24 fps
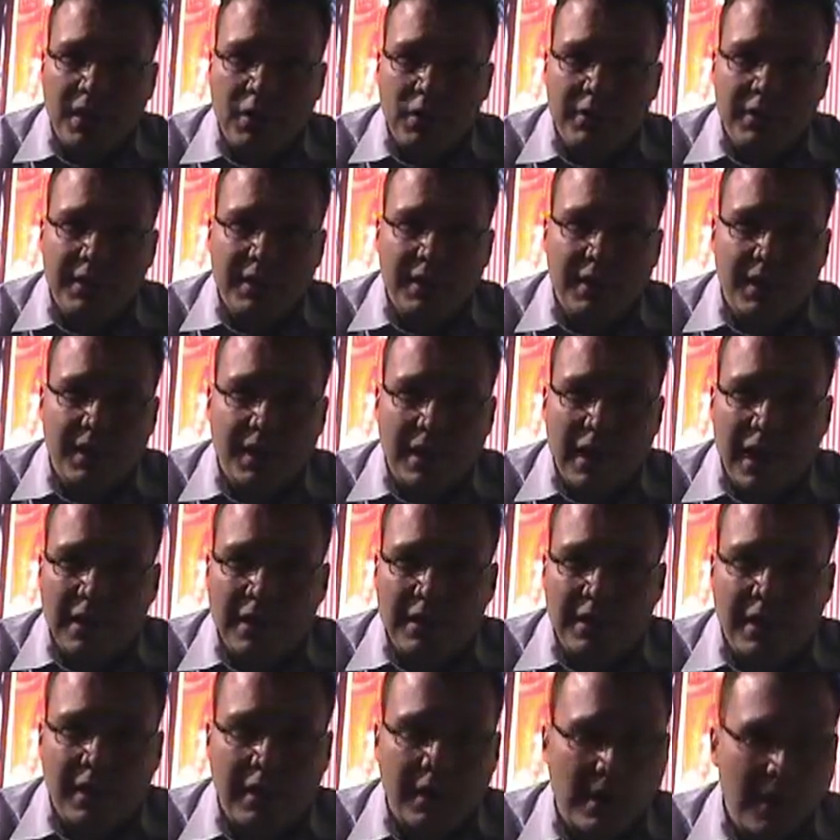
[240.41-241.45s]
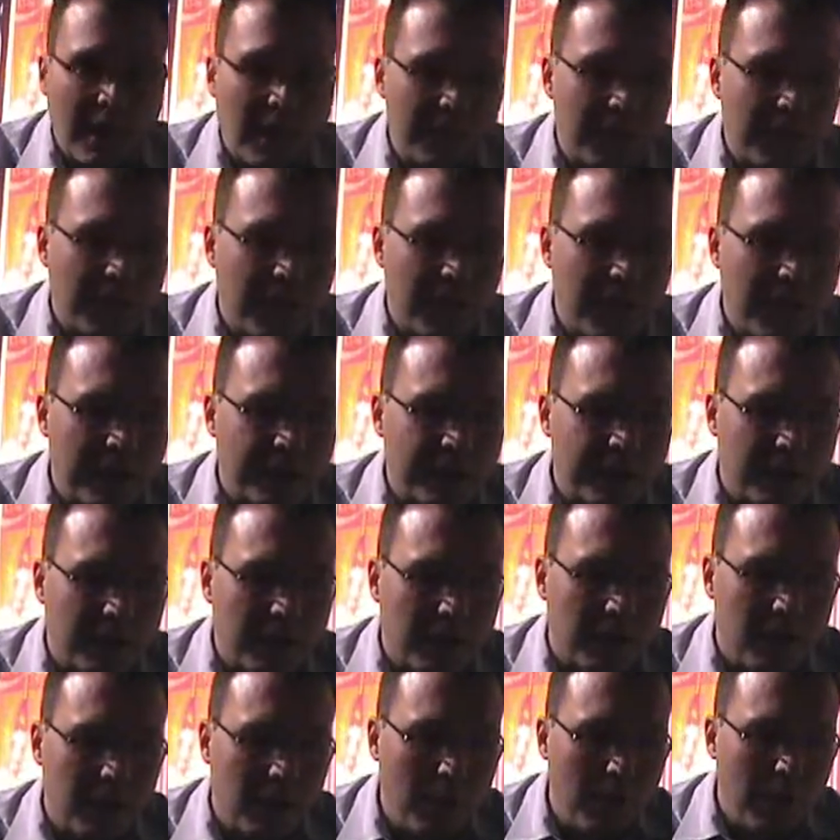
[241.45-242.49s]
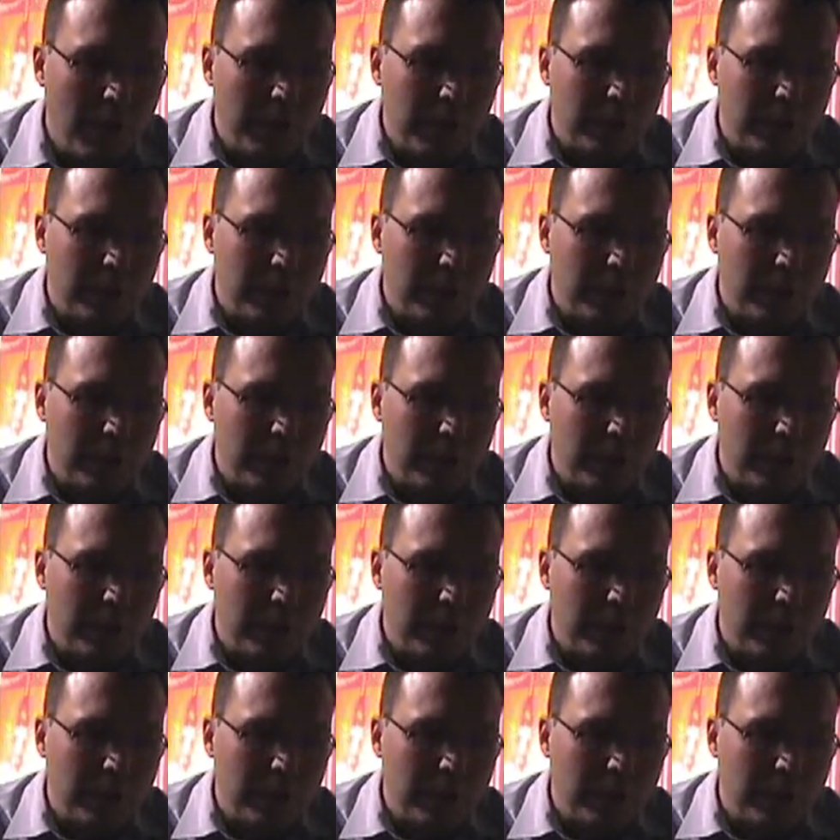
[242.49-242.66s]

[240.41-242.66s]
that goes into Chianti and Chianti Classico.